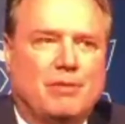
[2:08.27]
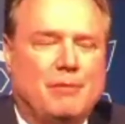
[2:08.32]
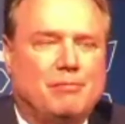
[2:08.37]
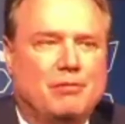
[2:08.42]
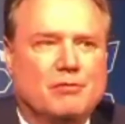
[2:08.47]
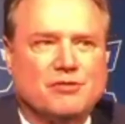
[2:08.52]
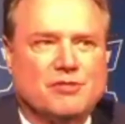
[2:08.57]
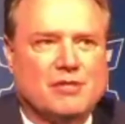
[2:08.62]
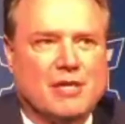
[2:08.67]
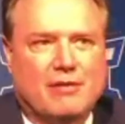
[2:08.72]

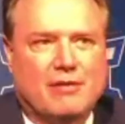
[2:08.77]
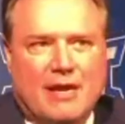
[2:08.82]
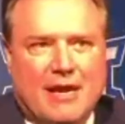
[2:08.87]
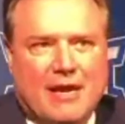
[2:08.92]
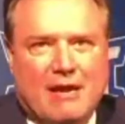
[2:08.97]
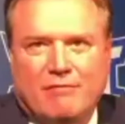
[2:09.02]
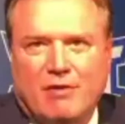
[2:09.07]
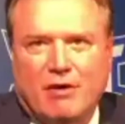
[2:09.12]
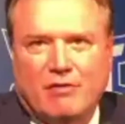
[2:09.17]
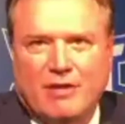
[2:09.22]
People say
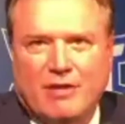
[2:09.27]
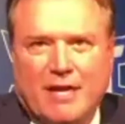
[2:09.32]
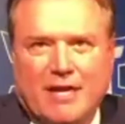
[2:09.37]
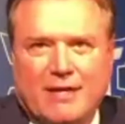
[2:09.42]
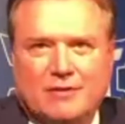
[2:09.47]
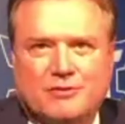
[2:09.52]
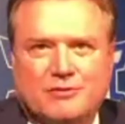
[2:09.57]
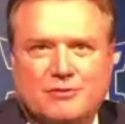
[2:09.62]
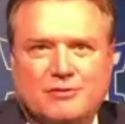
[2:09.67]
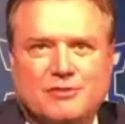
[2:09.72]
they have all
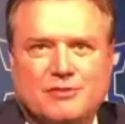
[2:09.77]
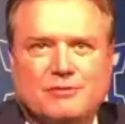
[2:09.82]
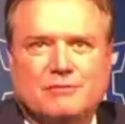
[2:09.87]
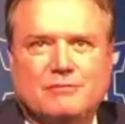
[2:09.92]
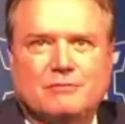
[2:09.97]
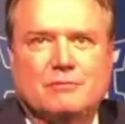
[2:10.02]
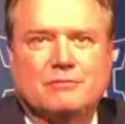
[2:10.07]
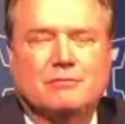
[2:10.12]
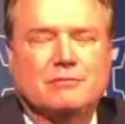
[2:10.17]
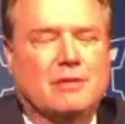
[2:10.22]
the
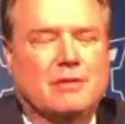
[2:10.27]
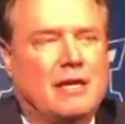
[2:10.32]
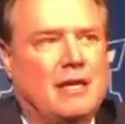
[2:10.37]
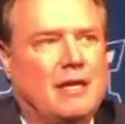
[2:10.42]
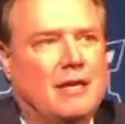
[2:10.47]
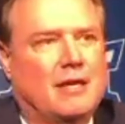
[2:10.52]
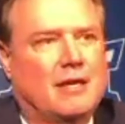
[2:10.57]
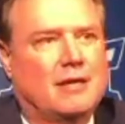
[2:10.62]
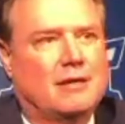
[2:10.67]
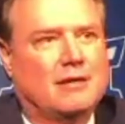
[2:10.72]
answers,
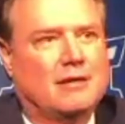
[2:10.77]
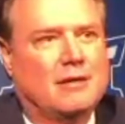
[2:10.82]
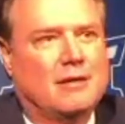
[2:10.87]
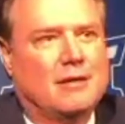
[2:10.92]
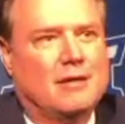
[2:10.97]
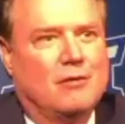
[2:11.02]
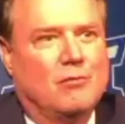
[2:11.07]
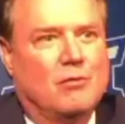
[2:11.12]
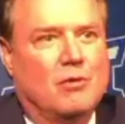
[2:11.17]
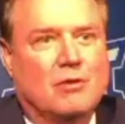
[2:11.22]
and
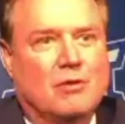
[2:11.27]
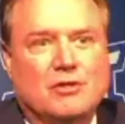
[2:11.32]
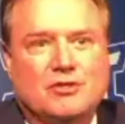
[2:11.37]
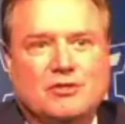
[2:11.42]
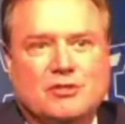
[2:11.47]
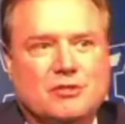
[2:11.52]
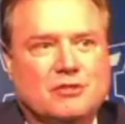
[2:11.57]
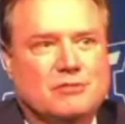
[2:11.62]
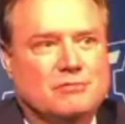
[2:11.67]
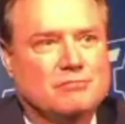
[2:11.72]
well,
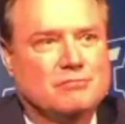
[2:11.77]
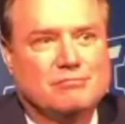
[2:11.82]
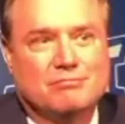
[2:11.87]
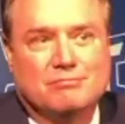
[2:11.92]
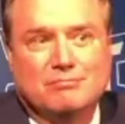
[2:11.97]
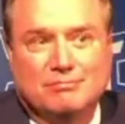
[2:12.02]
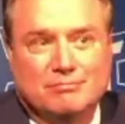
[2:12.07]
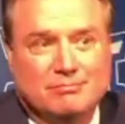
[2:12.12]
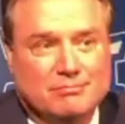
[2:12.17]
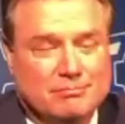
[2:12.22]
let's just
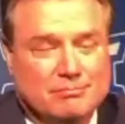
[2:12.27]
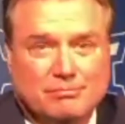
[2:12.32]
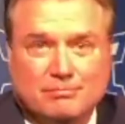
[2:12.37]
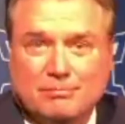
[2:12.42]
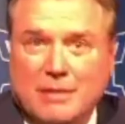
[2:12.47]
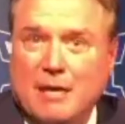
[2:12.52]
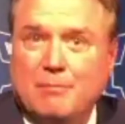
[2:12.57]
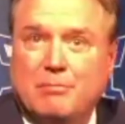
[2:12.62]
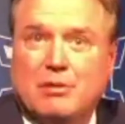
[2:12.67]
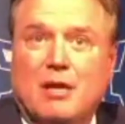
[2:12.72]

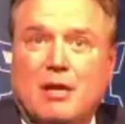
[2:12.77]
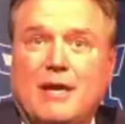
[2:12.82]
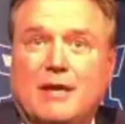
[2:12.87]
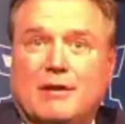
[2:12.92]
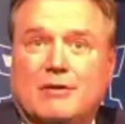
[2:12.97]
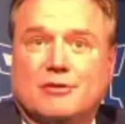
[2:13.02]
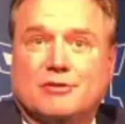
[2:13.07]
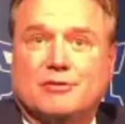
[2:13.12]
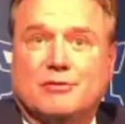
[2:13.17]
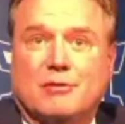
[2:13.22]
pay
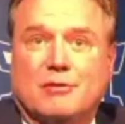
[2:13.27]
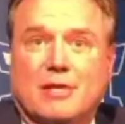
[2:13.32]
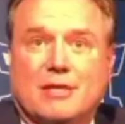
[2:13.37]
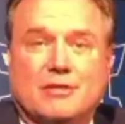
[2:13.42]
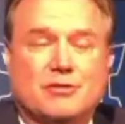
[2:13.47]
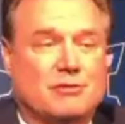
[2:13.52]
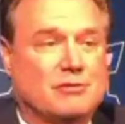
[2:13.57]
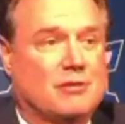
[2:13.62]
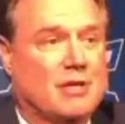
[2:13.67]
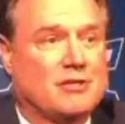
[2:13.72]
players, or
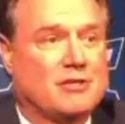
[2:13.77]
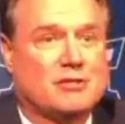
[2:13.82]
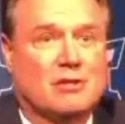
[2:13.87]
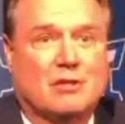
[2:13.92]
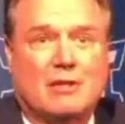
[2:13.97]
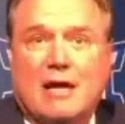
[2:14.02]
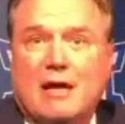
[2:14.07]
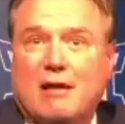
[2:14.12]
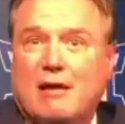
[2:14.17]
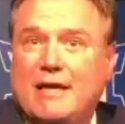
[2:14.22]
let's
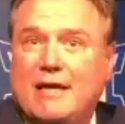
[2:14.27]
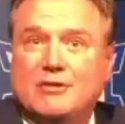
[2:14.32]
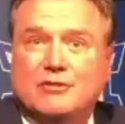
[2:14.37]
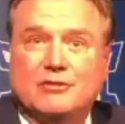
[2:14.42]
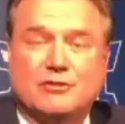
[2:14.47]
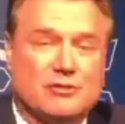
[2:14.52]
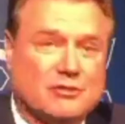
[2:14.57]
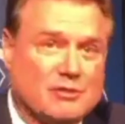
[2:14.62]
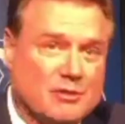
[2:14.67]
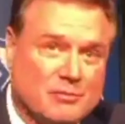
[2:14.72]
allow
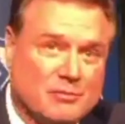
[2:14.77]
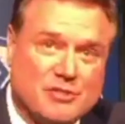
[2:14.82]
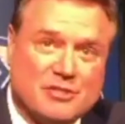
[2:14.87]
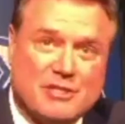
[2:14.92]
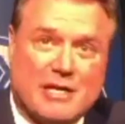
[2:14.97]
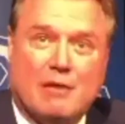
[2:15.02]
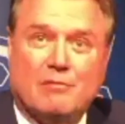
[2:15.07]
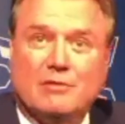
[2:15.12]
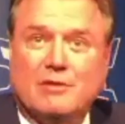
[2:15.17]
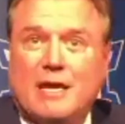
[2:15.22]
agents them to
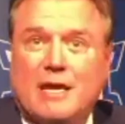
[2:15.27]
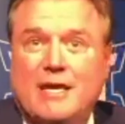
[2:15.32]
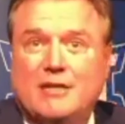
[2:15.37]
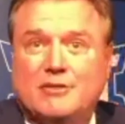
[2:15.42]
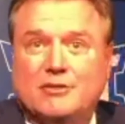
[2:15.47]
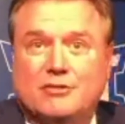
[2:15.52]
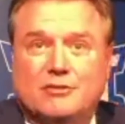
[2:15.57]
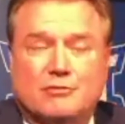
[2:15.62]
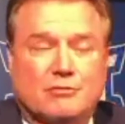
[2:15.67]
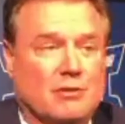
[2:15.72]
sign with
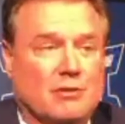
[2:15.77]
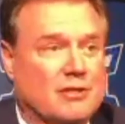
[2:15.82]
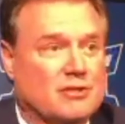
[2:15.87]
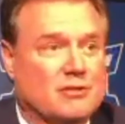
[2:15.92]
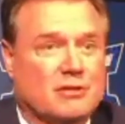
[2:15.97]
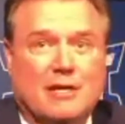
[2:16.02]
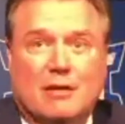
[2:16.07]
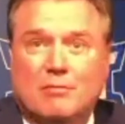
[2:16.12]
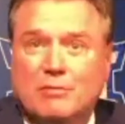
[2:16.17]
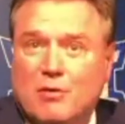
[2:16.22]
agents, or
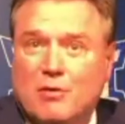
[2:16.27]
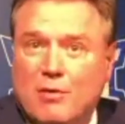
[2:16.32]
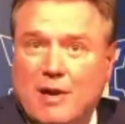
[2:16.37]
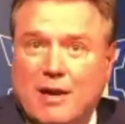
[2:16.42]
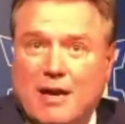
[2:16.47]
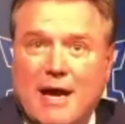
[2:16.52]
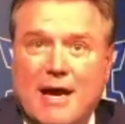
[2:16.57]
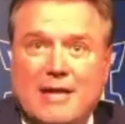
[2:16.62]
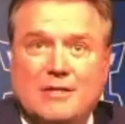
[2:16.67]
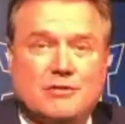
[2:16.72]
let's let them
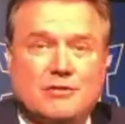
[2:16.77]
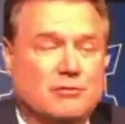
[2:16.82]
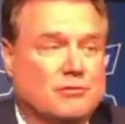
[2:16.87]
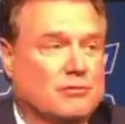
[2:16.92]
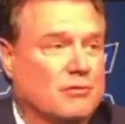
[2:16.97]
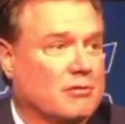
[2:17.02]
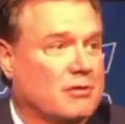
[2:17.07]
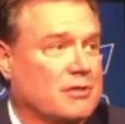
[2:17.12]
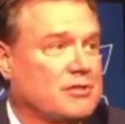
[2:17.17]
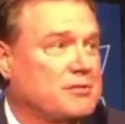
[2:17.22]
go out of high
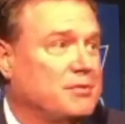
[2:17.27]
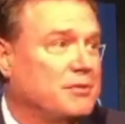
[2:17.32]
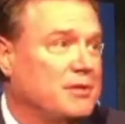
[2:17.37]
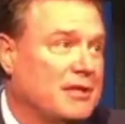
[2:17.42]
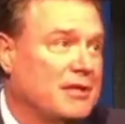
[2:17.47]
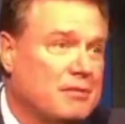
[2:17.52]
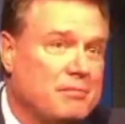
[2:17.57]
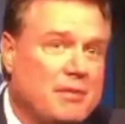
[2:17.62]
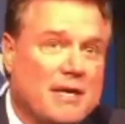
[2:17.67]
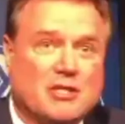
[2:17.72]
school, or let's
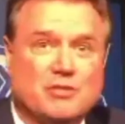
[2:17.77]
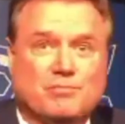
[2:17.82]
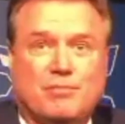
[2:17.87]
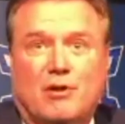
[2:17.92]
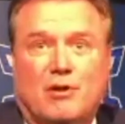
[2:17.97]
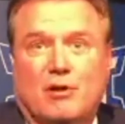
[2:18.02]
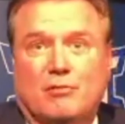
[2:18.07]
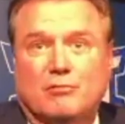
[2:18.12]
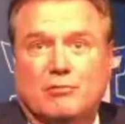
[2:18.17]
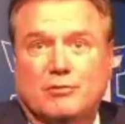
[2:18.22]
put in the
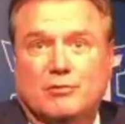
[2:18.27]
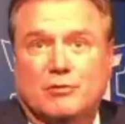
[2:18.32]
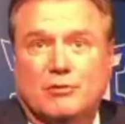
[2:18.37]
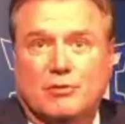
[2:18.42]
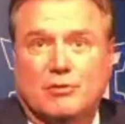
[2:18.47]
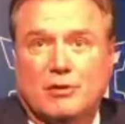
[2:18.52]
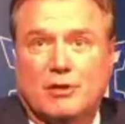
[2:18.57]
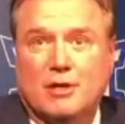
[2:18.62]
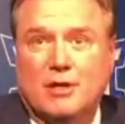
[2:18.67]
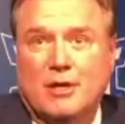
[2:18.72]
baseball
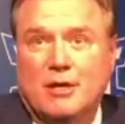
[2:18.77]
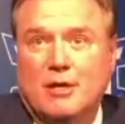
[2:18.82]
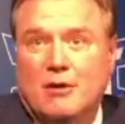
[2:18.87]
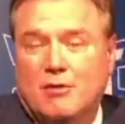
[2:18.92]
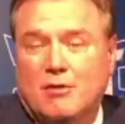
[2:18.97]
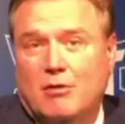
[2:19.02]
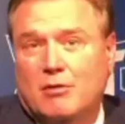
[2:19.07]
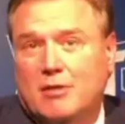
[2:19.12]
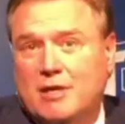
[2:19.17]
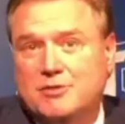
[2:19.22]
rule,
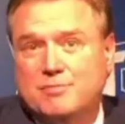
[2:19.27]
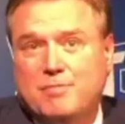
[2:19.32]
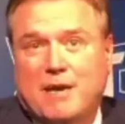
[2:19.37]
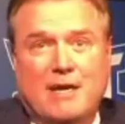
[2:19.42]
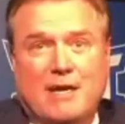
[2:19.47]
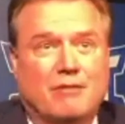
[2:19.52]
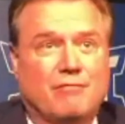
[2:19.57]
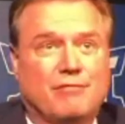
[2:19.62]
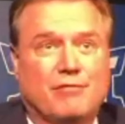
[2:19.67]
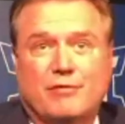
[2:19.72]
or let's
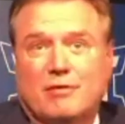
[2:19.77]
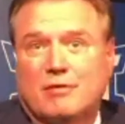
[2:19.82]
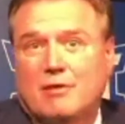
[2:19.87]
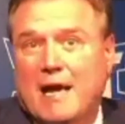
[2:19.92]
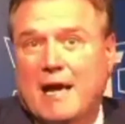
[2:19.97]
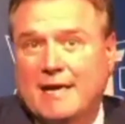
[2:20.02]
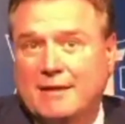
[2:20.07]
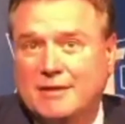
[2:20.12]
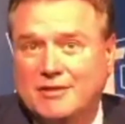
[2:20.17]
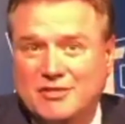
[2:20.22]
pay them for
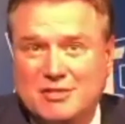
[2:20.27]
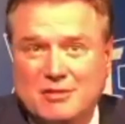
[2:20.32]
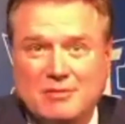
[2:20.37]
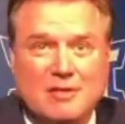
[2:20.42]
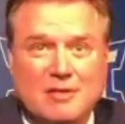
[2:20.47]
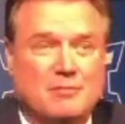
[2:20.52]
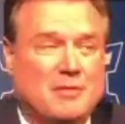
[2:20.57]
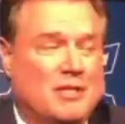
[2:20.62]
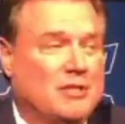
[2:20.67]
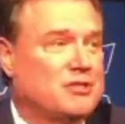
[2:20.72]
their likeness
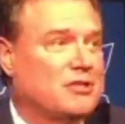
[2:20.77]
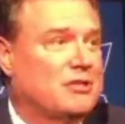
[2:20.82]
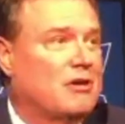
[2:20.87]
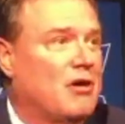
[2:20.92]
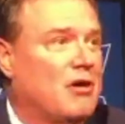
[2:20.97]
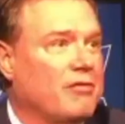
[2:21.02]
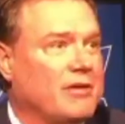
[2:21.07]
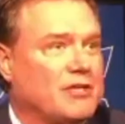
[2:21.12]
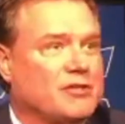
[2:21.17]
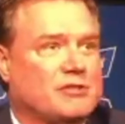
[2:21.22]
and image
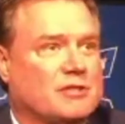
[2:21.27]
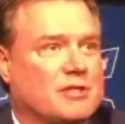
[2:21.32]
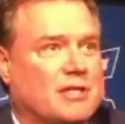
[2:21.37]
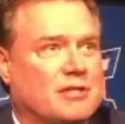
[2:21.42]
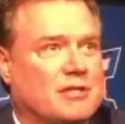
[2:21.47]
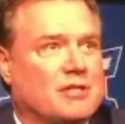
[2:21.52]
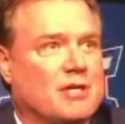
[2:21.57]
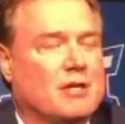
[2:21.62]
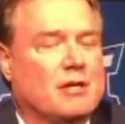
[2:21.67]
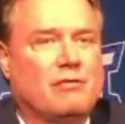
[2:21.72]
and all these
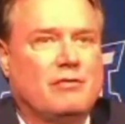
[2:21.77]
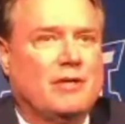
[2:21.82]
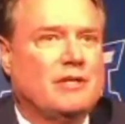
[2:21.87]
things.